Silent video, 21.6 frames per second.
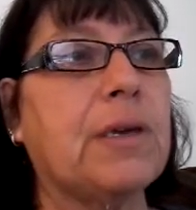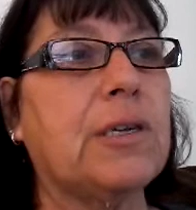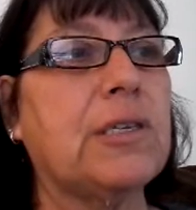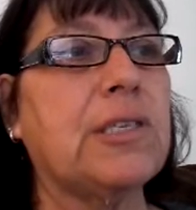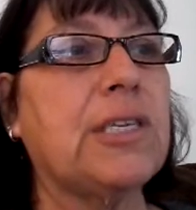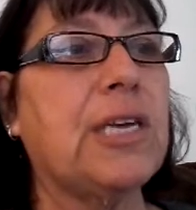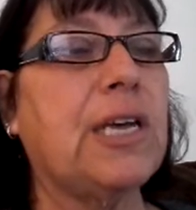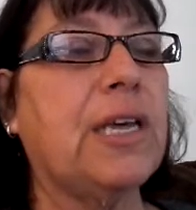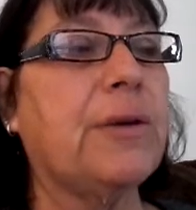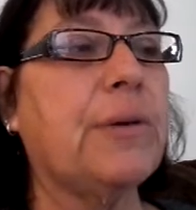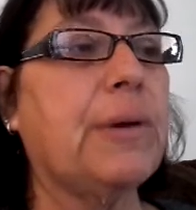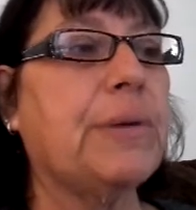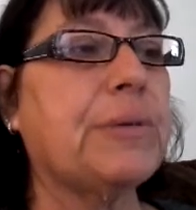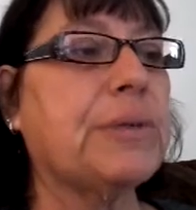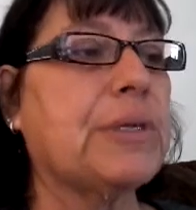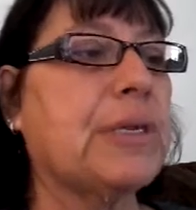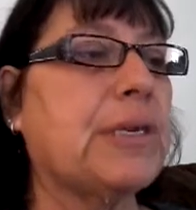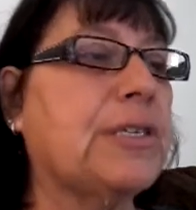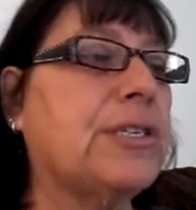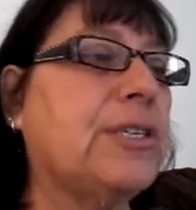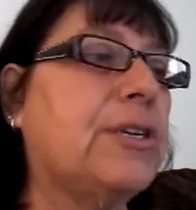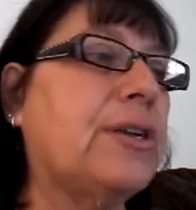tell you what I was
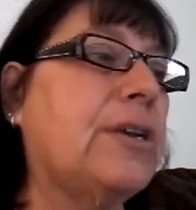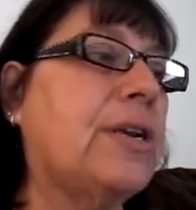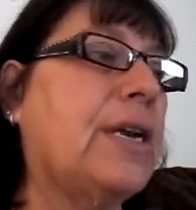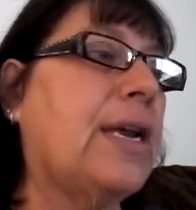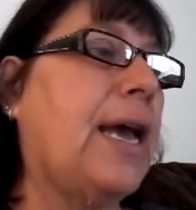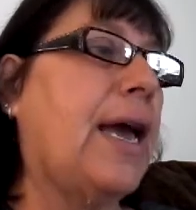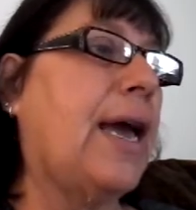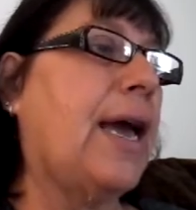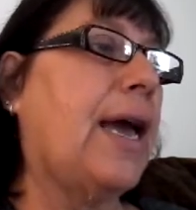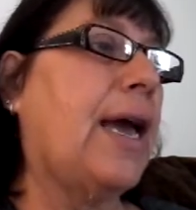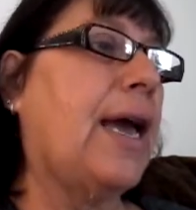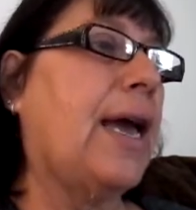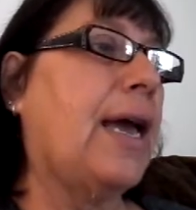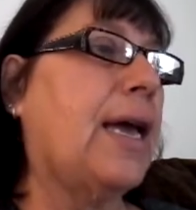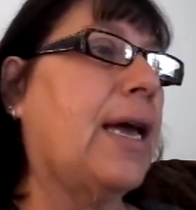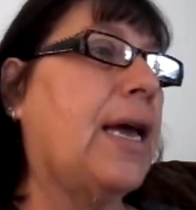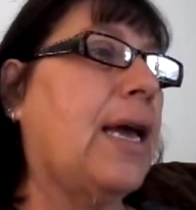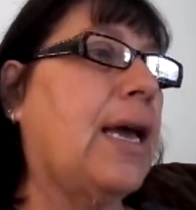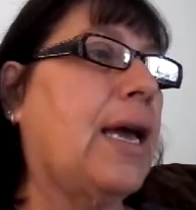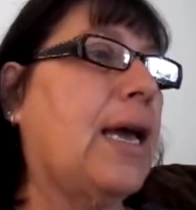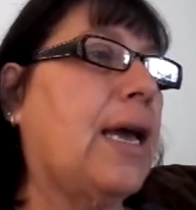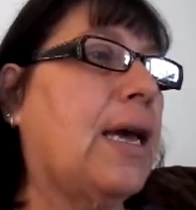going to do
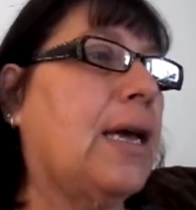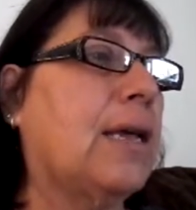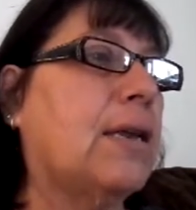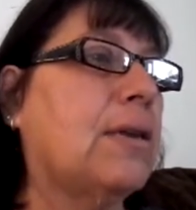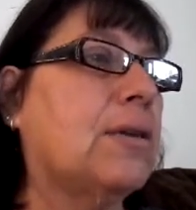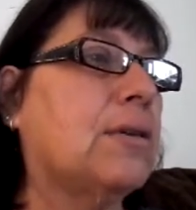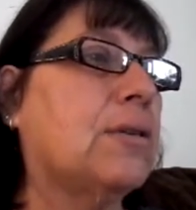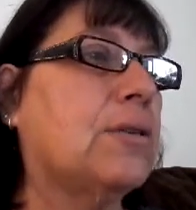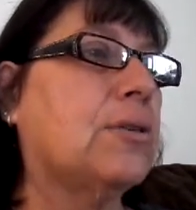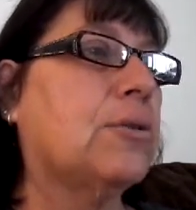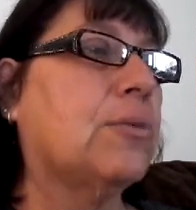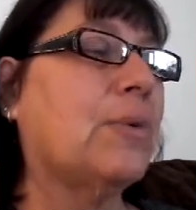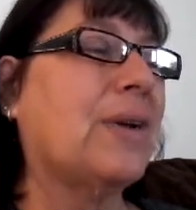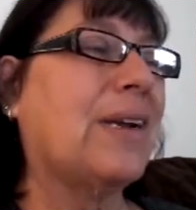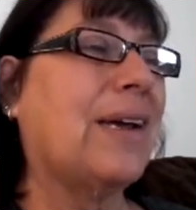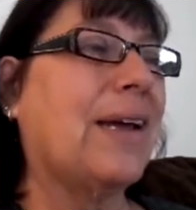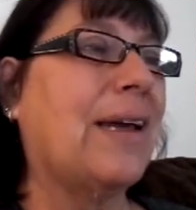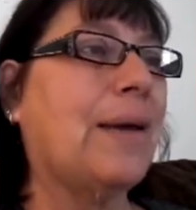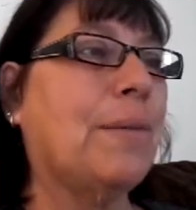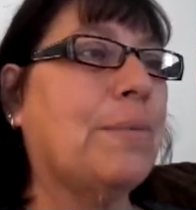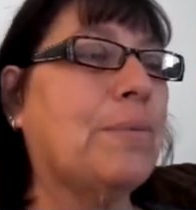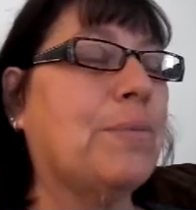today, or what
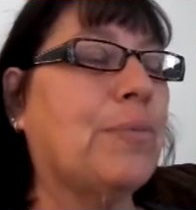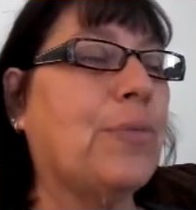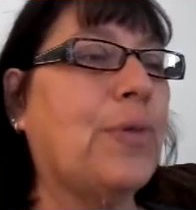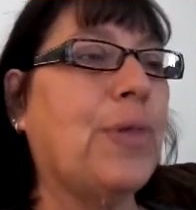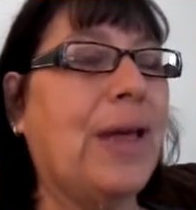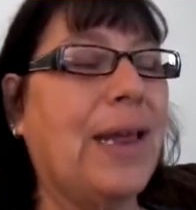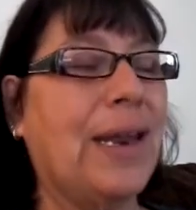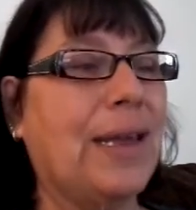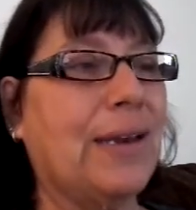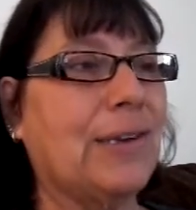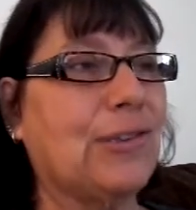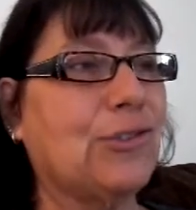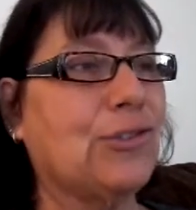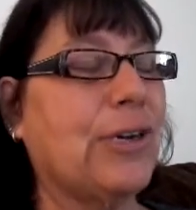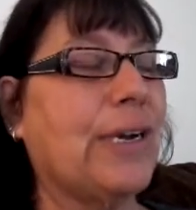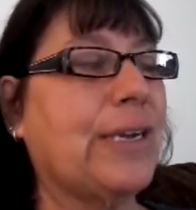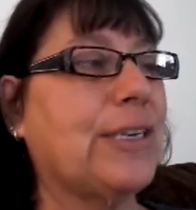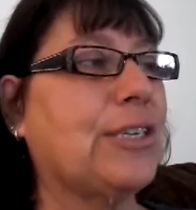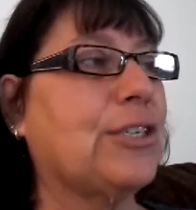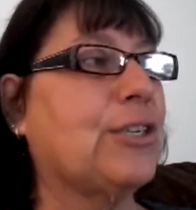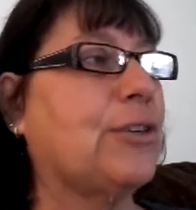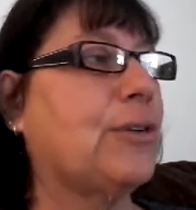I am planning on
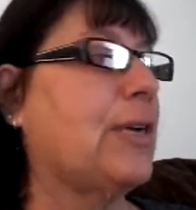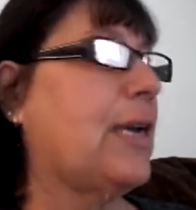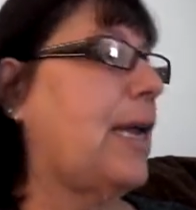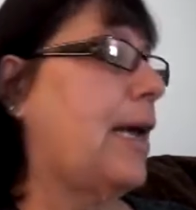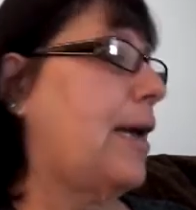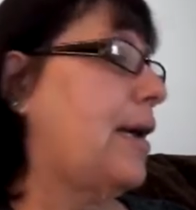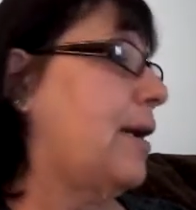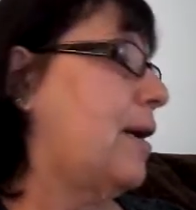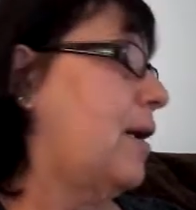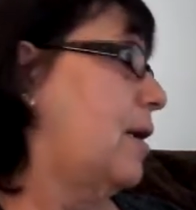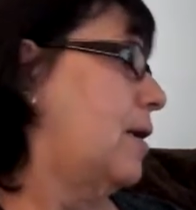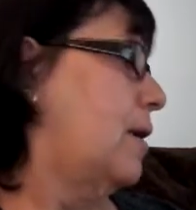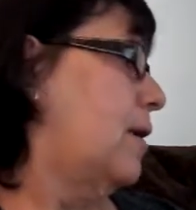trying to do today.